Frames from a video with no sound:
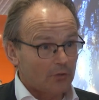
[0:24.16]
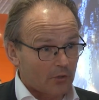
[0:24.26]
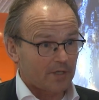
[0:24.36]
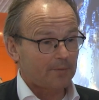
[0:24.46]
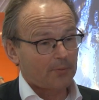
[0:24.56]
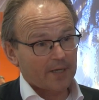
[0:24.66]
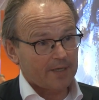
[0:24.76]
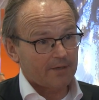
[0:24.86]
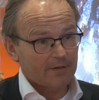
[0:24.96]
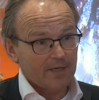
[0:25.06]
Nordic
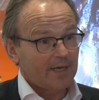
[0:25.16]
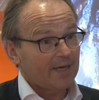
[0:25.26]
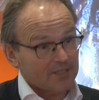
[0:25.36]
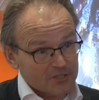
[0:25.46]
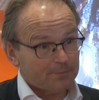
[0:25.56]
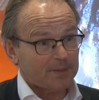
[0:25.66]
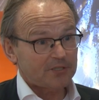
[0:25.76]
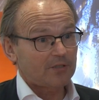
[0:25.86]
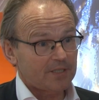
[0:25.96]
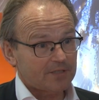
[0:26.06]
player and a
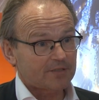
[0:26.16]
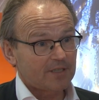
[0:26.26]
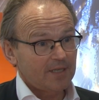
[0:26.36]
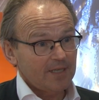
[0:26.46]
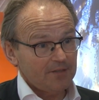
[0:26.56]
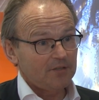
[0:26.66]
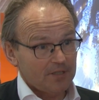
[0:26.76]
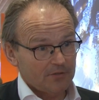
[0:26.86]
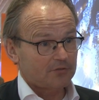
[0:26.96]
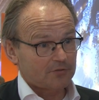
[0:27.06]
specialist in the
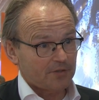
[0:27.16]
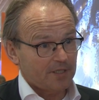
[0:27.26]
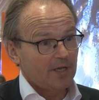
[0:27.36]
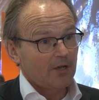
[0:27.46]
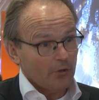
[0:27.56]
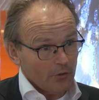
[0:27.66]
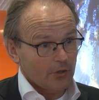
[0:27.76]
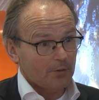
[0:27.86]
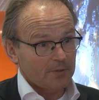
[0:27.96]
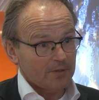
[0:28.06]
industry,
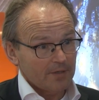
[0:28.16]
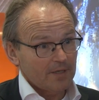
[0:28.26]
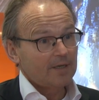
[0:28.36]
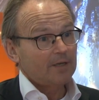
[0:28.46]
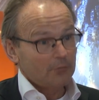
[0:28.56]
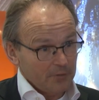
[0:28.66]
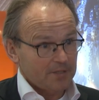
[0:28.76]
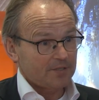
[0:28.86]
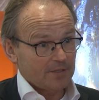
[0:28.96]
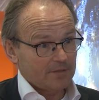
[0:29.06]
urban
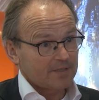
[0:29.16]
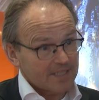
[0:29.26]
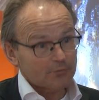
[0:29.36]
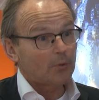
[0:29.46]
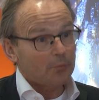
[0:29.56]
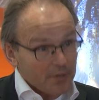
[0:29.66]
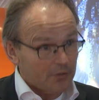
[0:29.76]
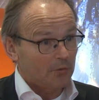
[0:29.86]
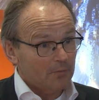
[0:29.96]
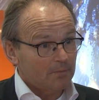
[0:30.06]
retail. That's what we
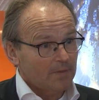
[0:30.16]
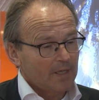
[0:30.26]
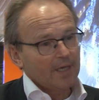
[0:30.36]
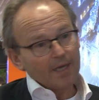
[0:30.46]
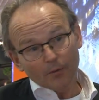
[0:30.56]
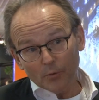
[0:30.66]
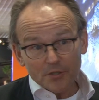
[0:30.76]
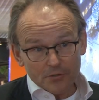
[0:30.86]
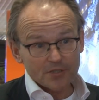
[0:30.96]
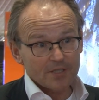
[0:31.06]
do. And
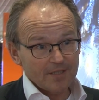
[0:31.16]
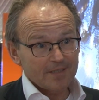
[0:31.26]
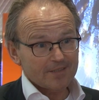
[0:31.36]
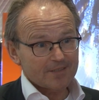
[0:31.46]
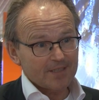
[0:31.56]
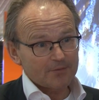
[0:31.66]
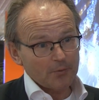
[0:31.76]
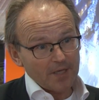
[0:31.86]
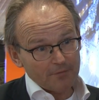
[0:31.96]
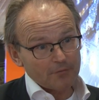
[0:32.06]
what you see is that
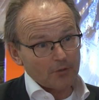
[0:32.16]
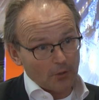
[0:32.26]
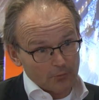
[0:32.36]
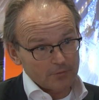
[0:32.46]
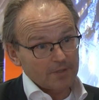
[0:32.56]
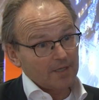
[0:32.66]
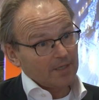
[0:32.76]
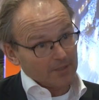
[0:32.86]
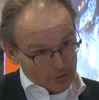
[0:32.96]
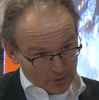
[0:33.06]
we have grown
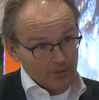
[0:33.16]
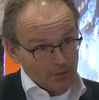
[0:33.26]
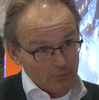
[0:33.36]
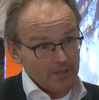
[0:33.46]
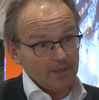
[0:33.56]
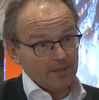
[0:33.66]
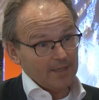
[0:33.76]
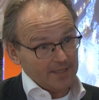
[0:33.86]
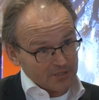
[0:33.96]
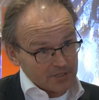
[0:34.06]
not only
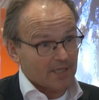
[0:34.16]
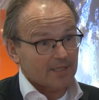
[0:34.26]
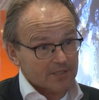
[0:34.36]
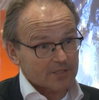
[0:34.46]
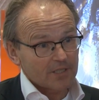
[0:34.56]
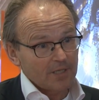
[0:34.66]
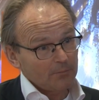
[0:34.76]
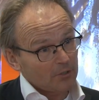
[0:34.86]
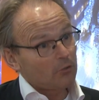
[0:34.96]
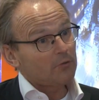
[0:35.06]
in size,
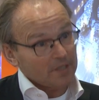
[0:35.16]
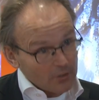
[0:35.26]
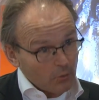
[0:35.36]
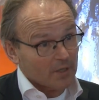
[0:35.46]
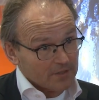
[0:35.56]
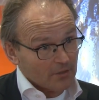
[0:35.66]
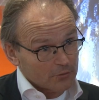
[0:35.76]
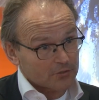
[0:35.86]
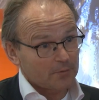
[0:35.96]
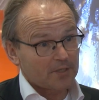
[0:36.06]
but only in quality,
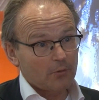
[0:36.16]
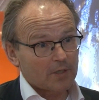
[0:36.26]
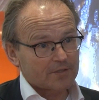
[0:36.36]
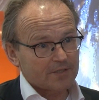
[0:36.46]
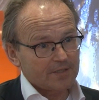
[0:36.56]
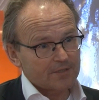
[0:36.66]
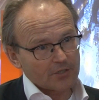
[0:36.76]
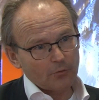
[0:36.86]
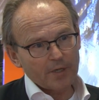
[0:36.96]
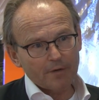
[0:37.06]
also in quality.
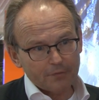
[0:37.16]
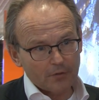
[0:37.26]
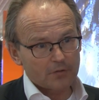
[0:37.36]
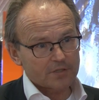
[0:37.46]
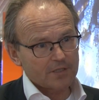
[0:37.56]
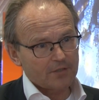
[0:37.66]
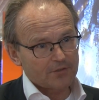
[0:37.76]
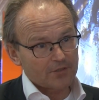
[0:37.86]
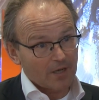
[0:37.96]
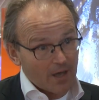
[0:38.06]
So we are focusing
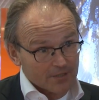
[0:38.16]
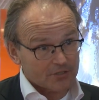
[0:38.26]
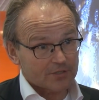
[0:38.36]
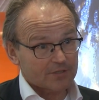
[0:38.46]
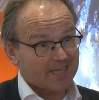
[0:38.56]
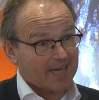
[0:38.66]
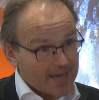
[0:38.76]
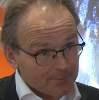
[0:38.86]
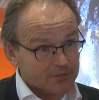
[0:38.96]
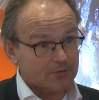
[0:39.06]
on the largest, the
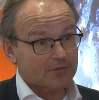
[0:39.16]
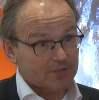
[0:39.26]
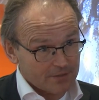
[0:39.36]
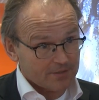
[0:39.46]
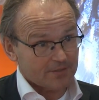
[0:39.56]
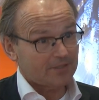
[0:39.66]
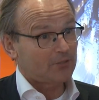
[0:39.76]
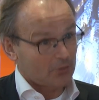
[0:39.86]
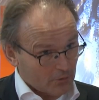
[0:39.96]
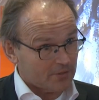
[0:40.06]
capital cities in
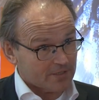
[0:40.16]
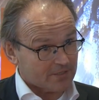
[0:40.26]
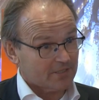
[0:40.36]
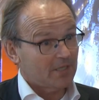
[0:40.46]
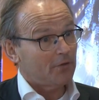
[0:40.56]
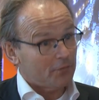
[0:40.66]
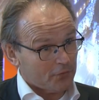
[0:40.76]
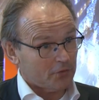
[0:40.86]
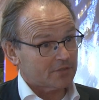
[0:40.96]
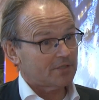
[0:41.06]
the Nordics,
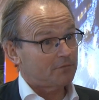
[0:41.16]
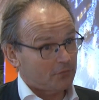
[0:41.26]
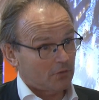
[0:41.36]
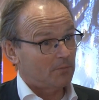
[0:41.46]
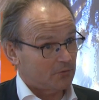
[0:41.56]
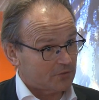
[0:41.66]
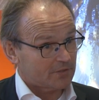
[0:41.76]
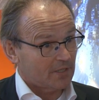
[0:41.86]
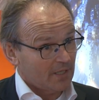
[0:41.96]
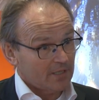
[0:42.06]
first and
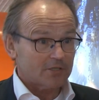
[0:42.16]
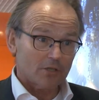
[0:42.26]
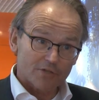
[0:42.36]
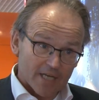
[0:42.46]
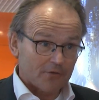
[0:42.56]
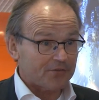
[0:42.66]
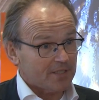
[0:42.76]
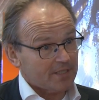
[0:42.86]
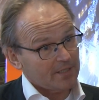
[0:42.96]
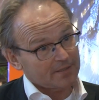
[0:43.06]
foremost. So it's
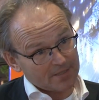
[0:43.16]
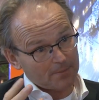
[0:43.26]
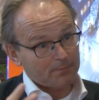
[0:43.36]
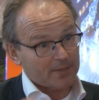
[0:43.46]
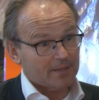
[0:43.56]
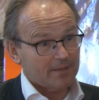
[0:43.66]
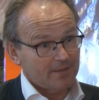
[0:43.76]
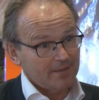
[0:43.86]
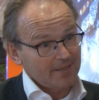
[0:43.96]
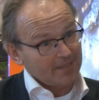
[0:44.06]
Helsinki and Tampere,
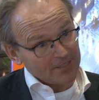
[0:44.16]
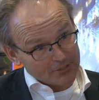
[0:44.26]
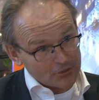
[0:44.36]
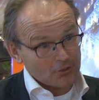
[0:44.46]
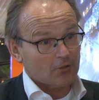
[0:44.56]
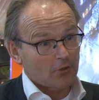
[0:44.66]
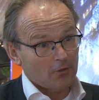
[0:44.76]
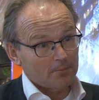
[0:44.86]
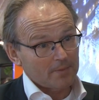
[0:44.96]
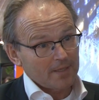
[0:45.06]
it's
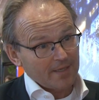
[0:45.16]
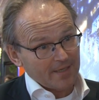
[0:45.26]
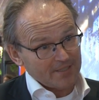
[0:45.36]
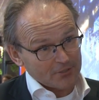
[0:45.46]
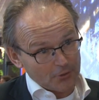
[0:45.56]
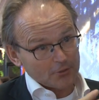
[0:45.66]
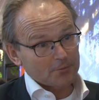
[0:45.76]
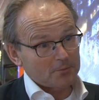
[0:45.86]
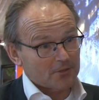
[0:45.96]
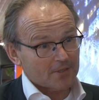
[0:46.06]
Stockholm and it's
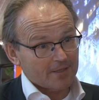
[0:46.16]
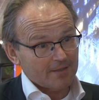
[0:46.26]
Göteborg,